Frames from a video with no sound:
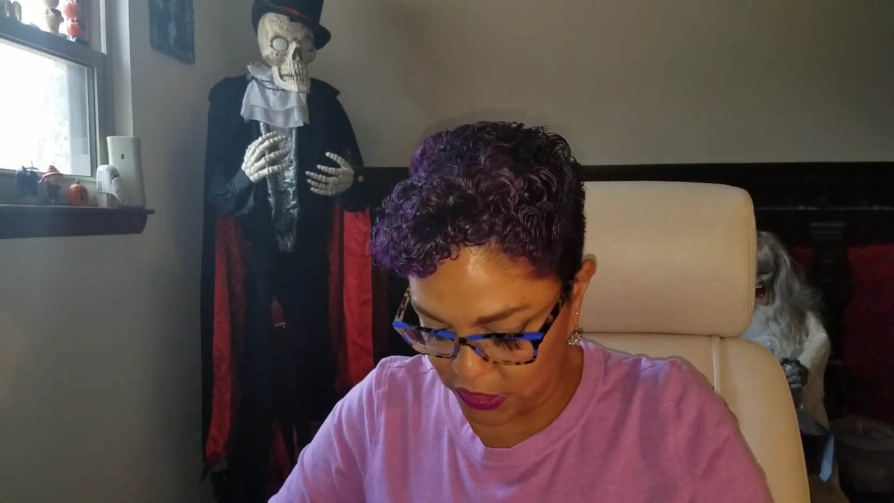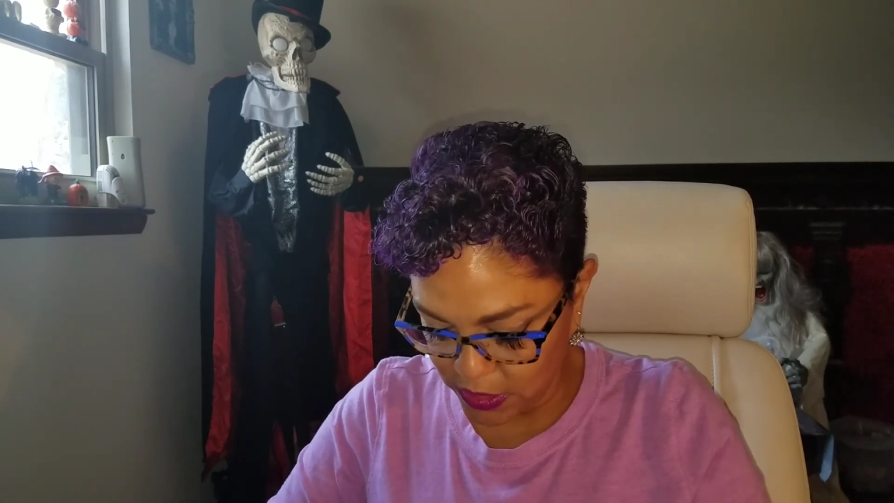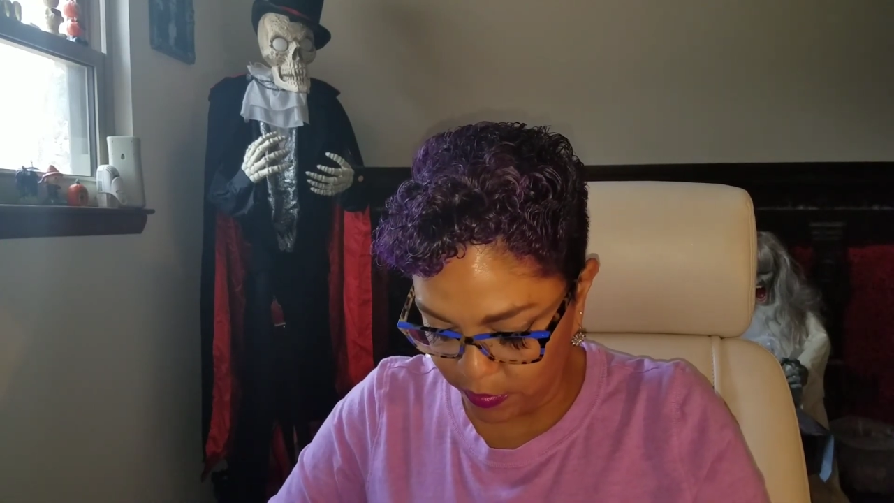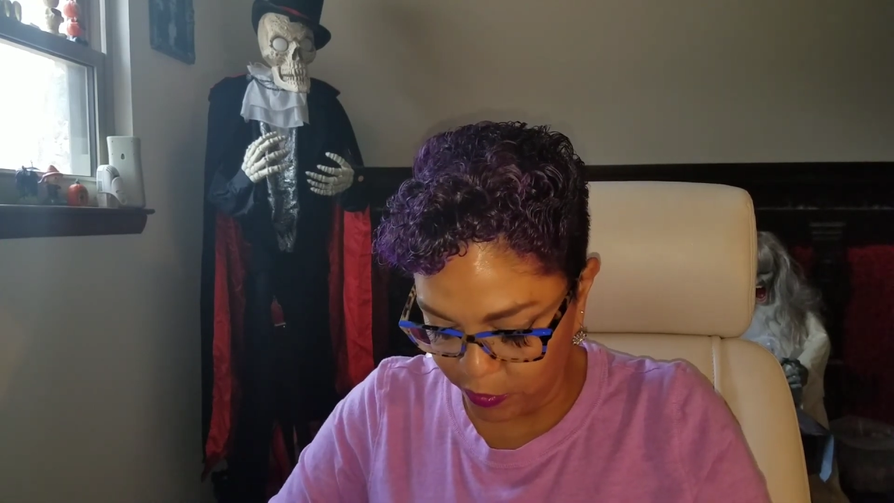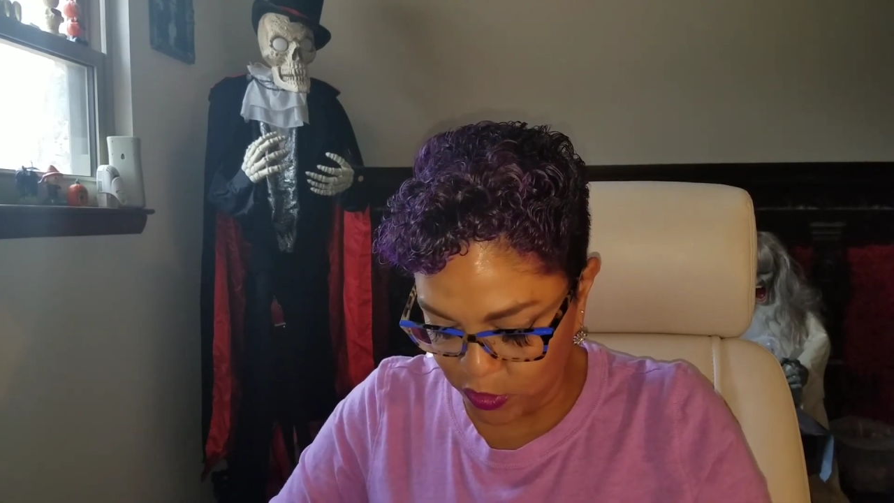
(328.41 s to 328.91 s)

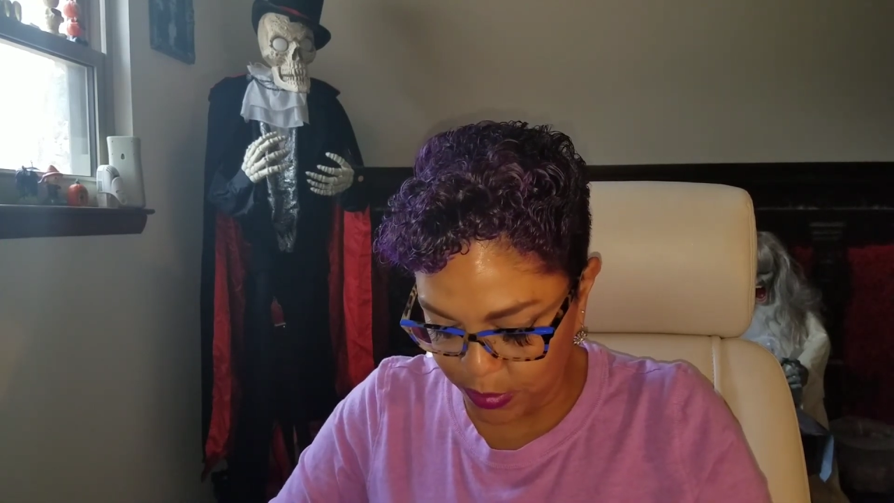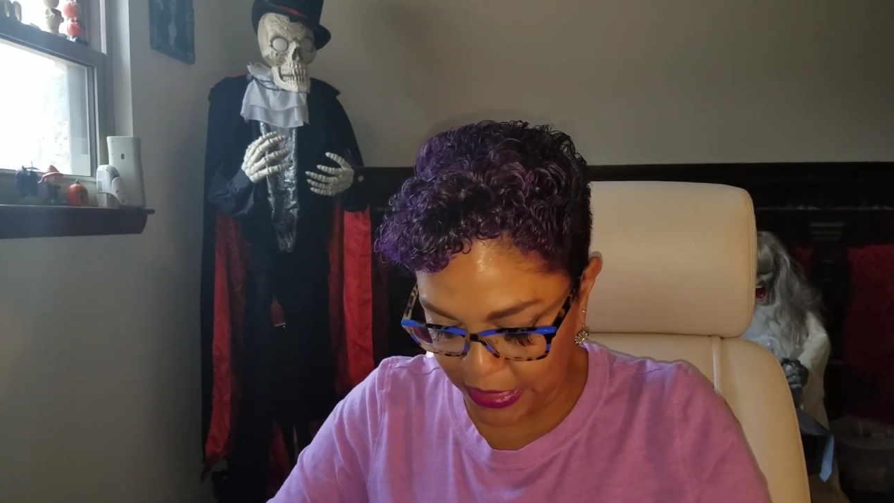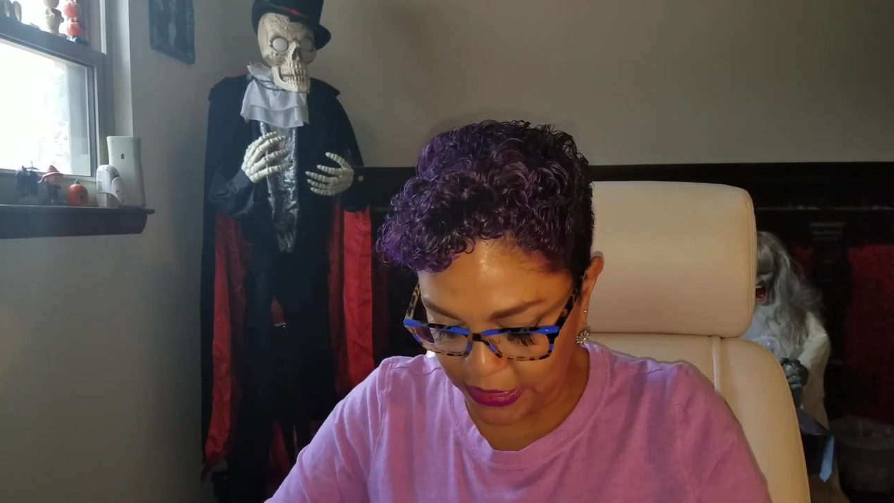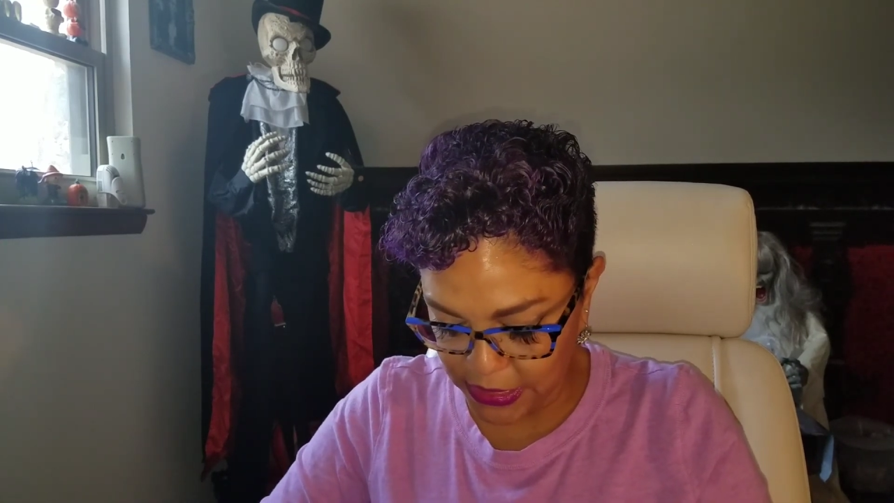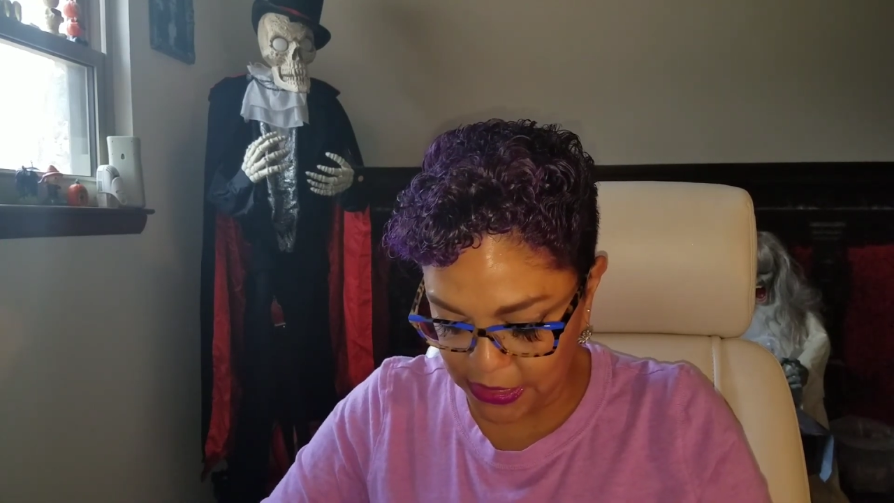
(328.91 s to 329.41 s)
some of those
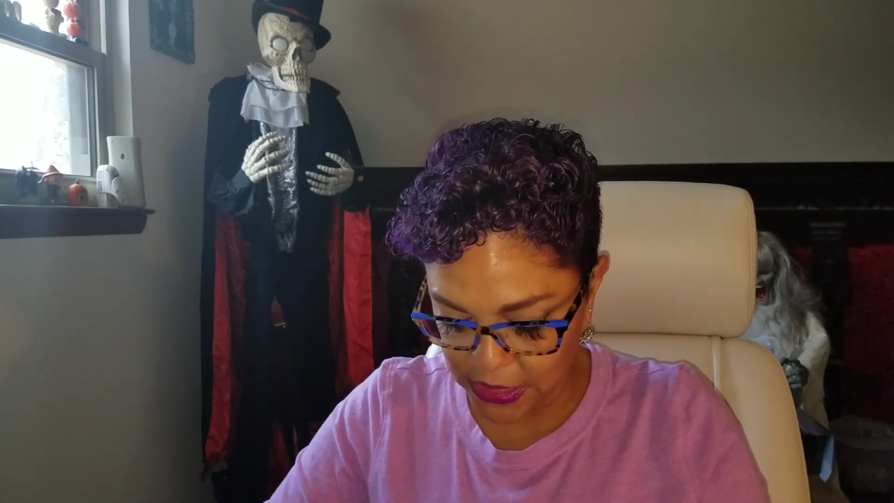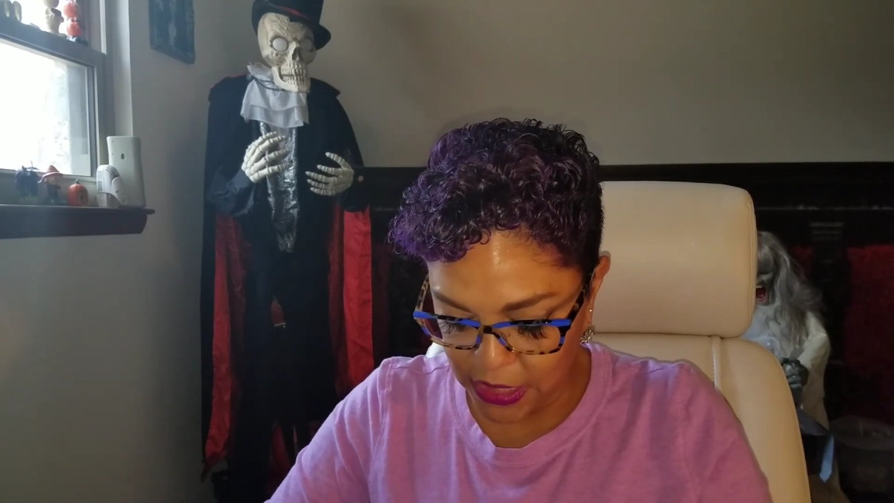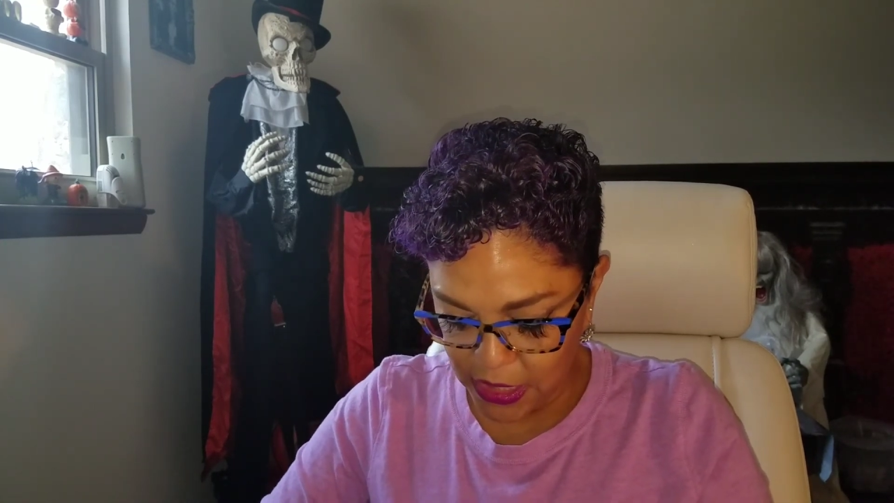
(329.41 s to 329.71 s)
boxes,